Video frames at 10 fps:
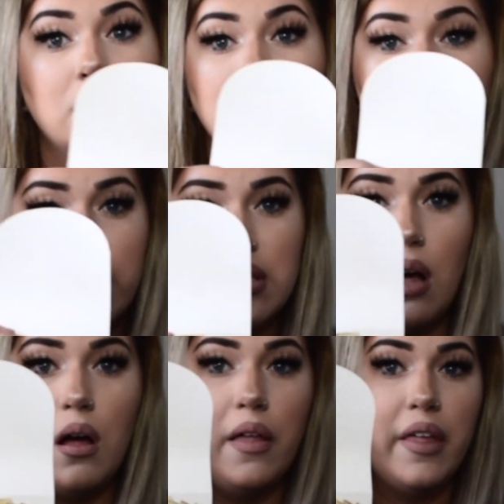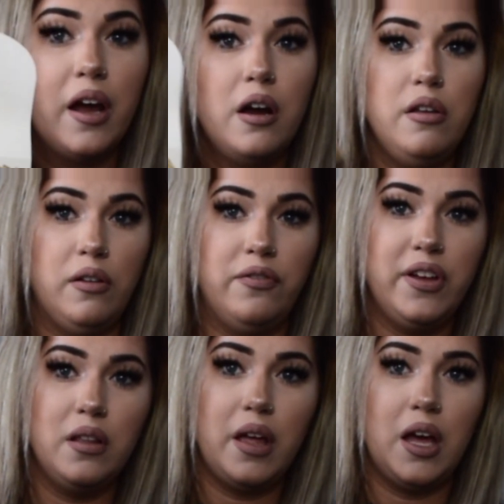Leave this all on there. You can
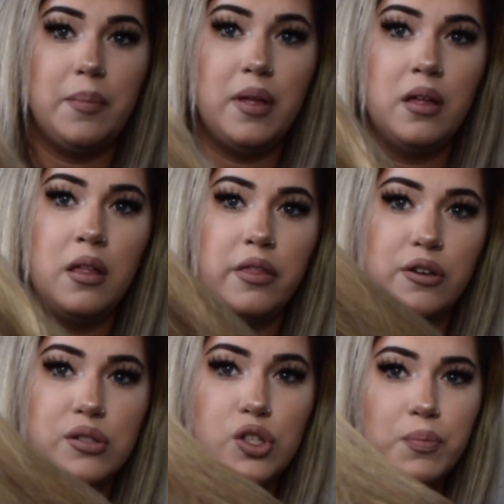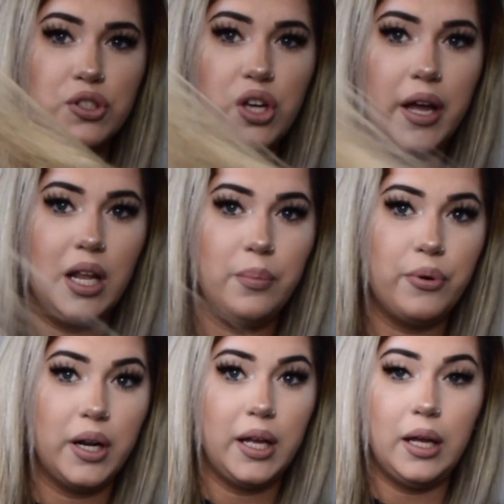feel them. They're super shiny and
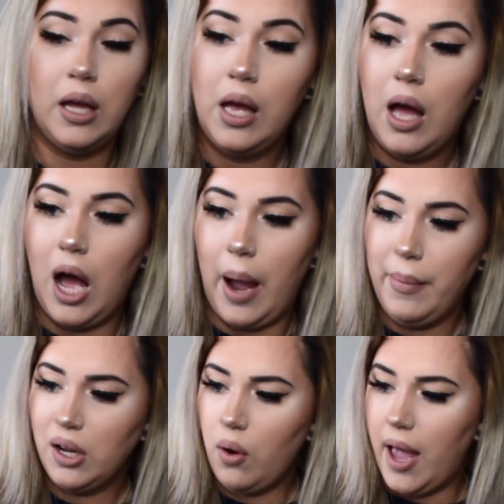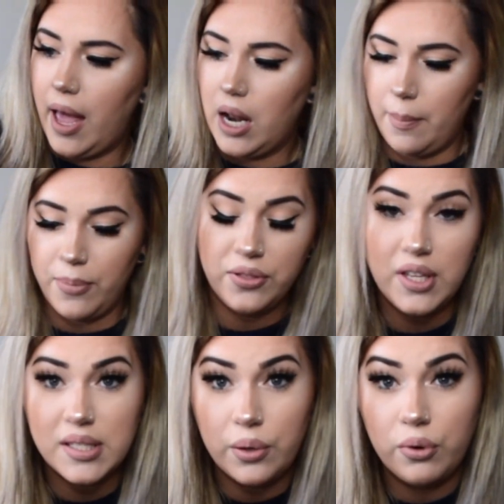pretty. I'm going to go ahead and put
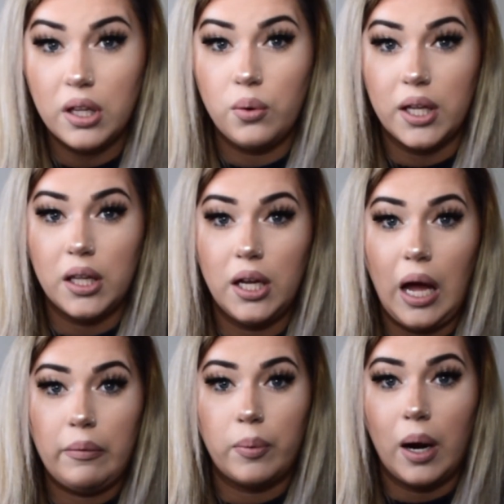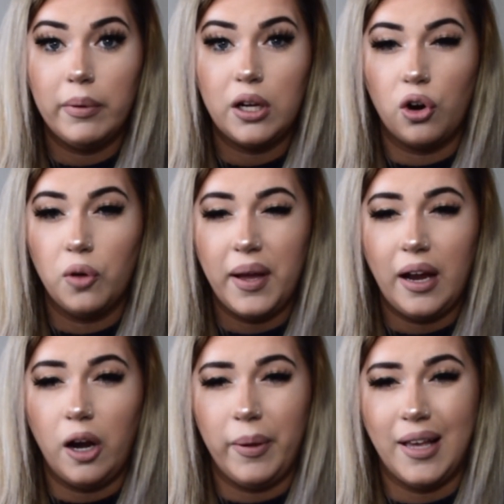these in really quickly. I will probably curl my
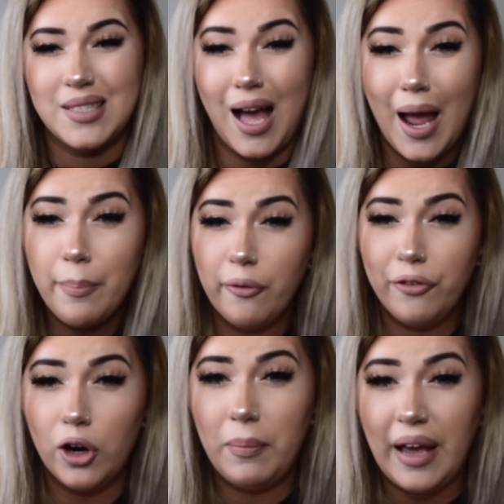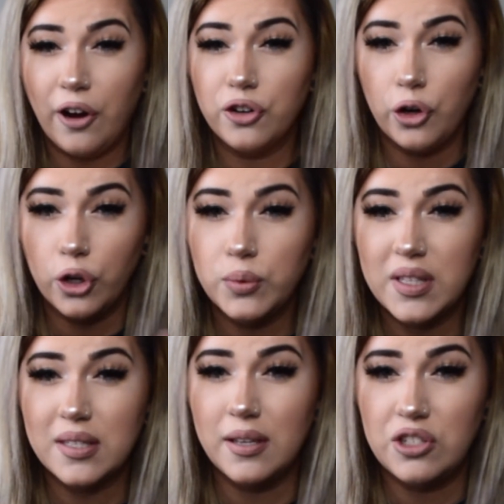hair because I prefer my hair curled
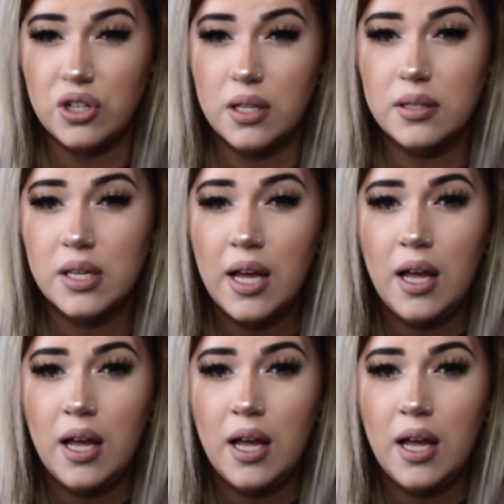with extensions.